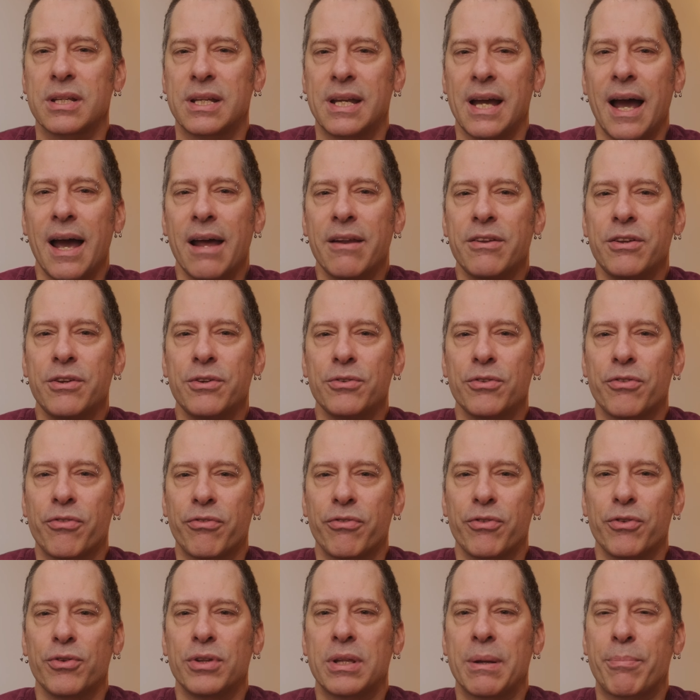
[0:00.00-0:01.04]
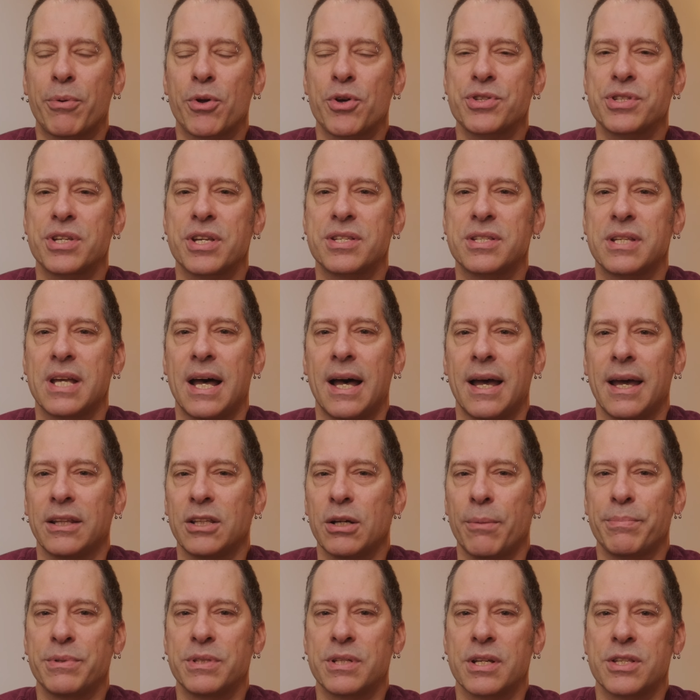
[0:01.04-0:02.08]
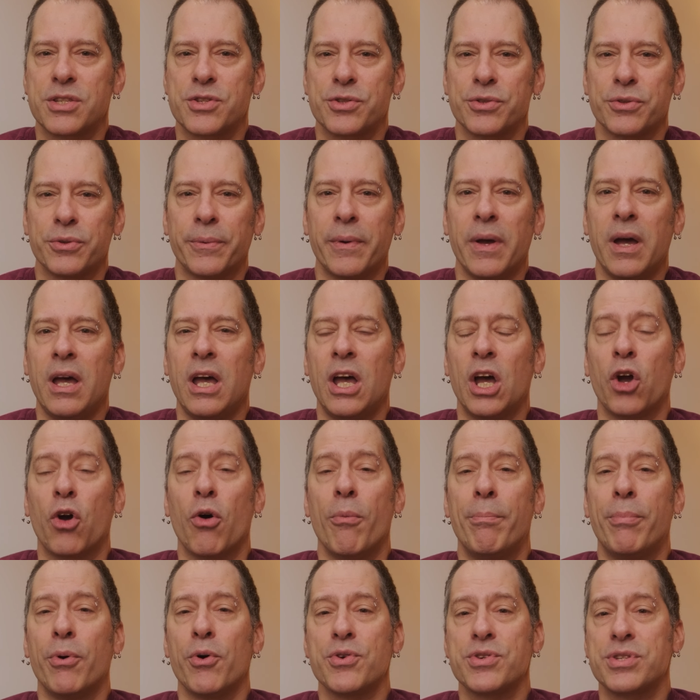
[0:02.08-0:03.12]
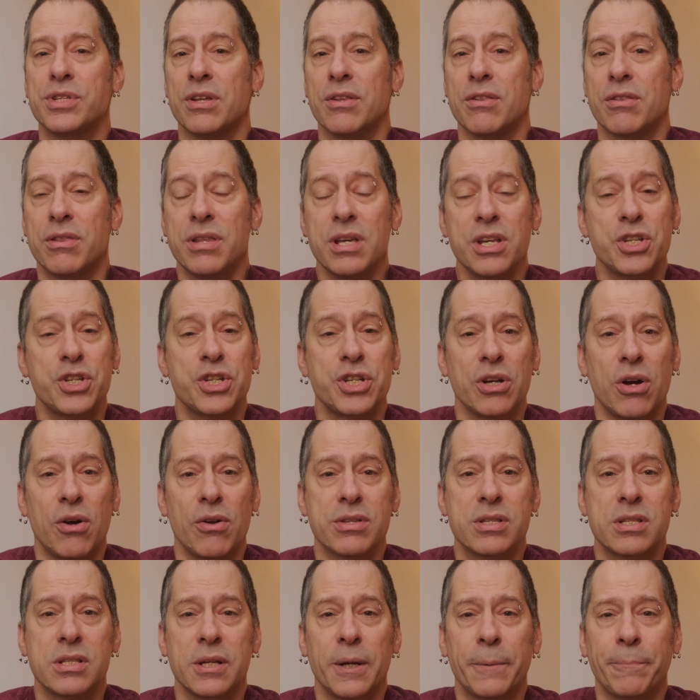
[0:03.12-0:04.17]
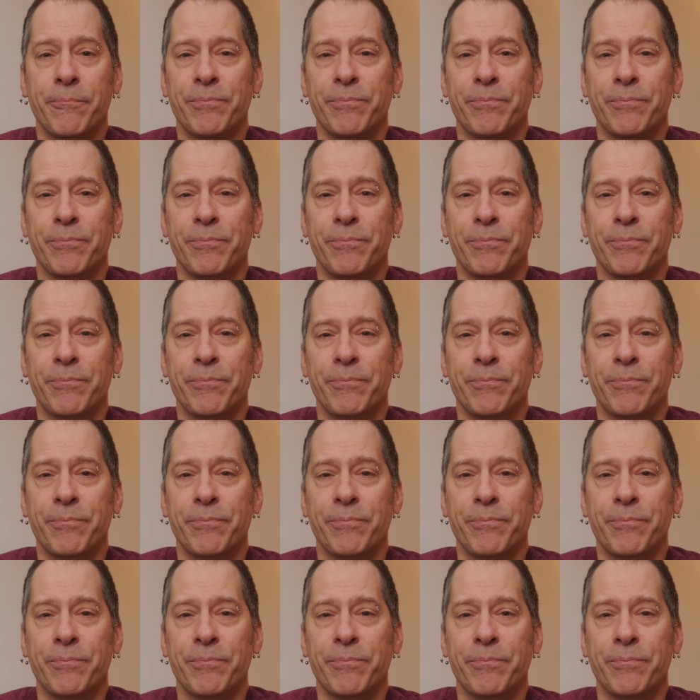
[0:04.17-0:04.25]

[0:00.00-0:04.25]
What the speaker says: guide you through the process I adopted to compose these shots,